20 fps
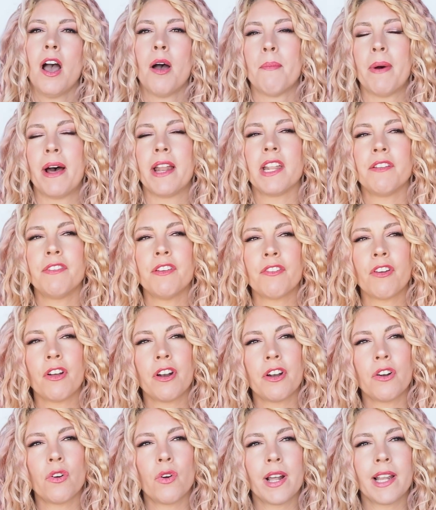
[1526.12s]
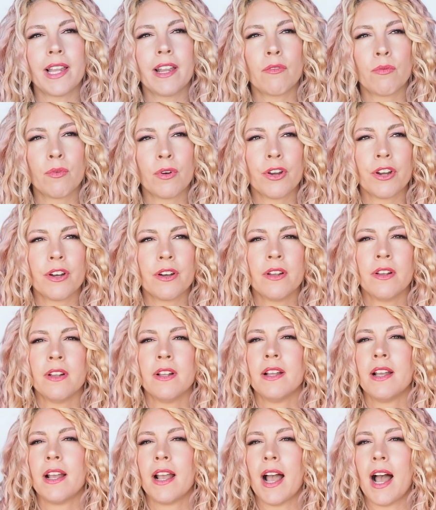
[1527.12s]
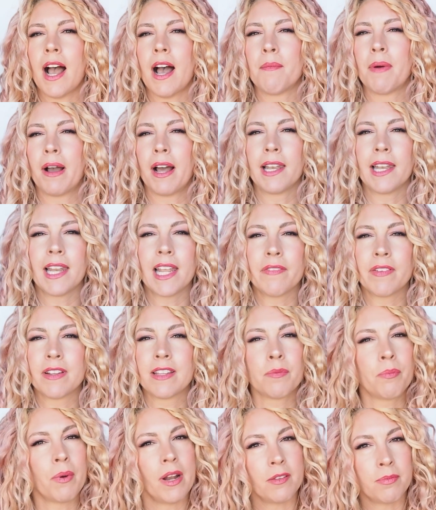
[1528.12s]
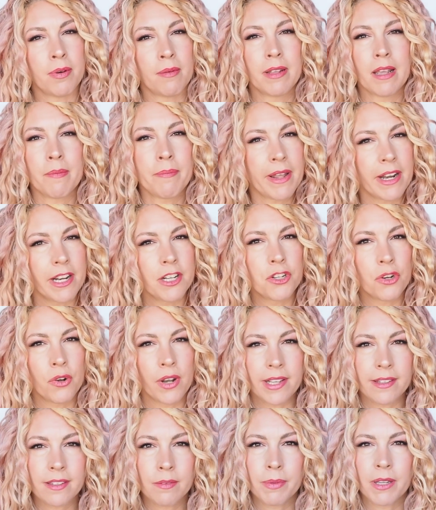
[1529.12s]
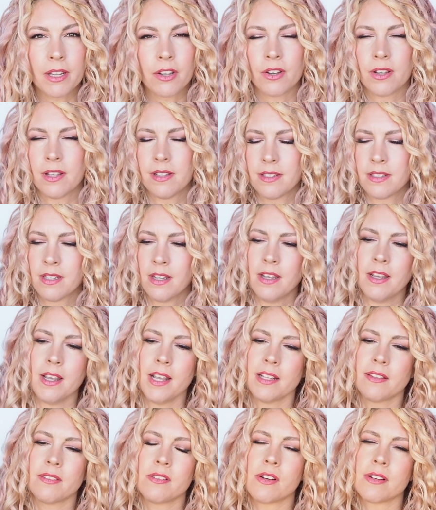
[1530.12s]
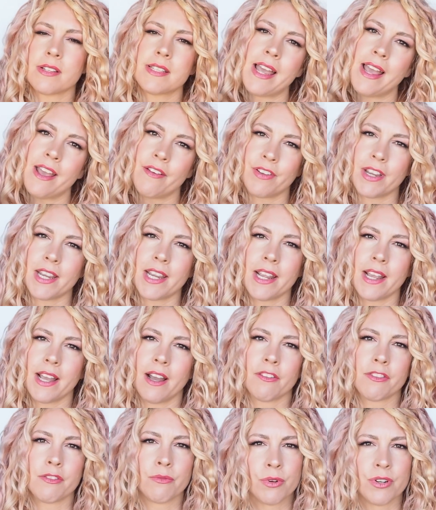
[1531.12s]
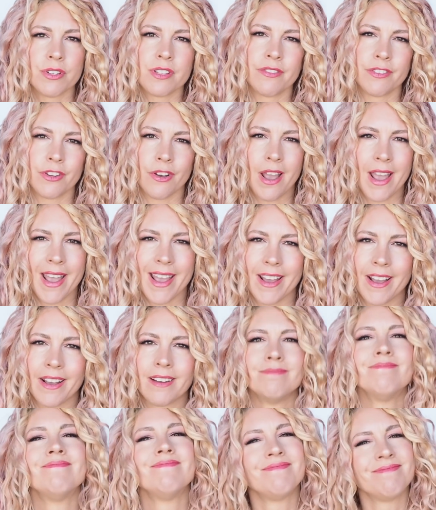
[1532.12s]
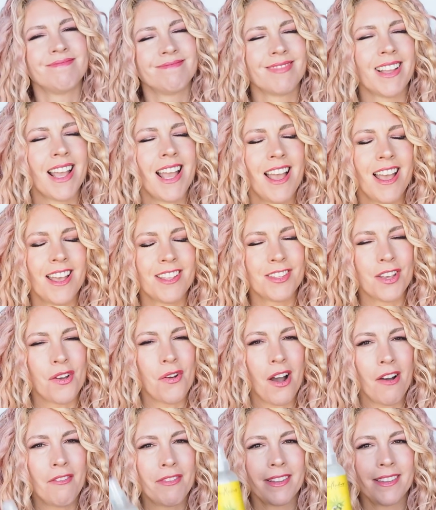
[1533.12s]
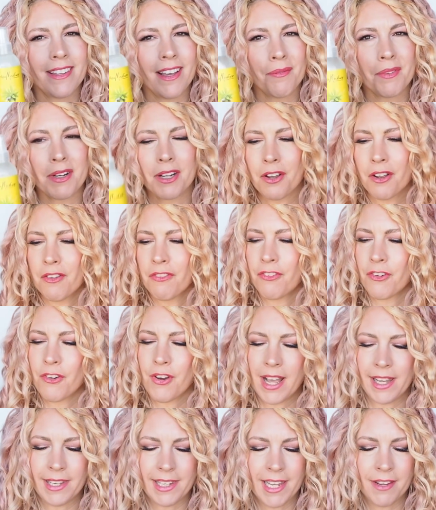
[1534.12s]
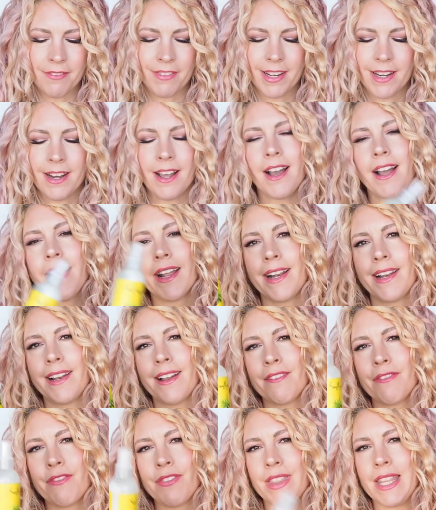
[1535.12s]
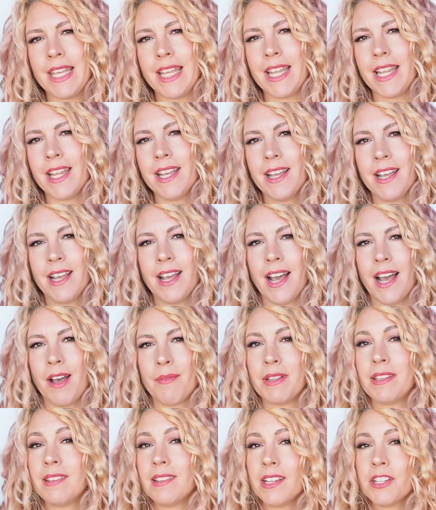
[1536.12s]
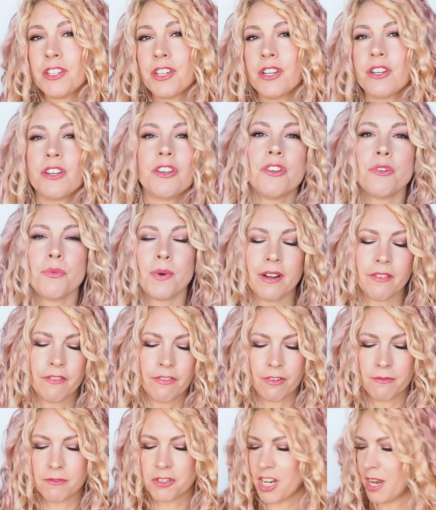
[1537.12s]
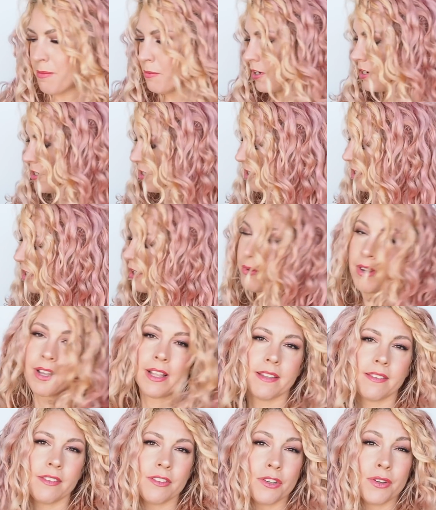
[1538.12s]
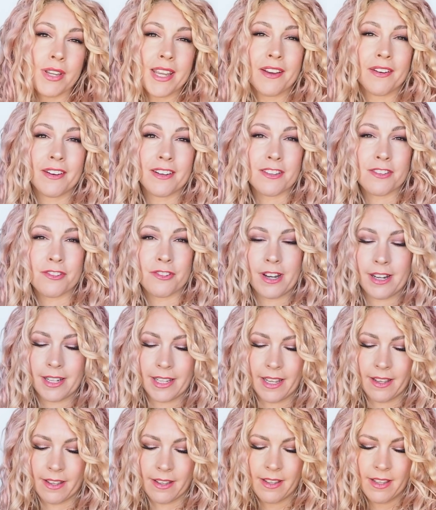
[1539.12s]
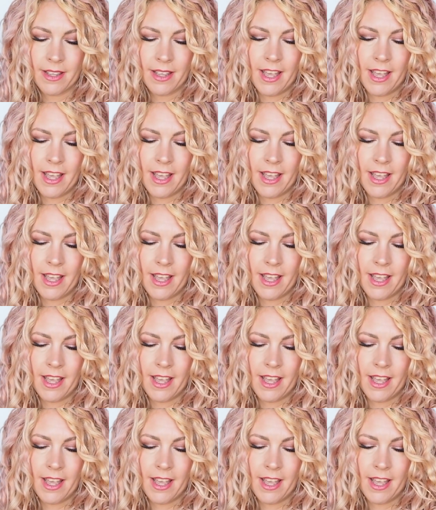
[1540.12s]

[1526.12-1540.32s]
But if you've got an oily root, a leave-in spray is probably a better choice because it's not as heavy at the roots of your hair. So obviously I'm going to go for a leave-in. I love the, this is actually a new one from Shea Moisture. Well, it's new here in Australia.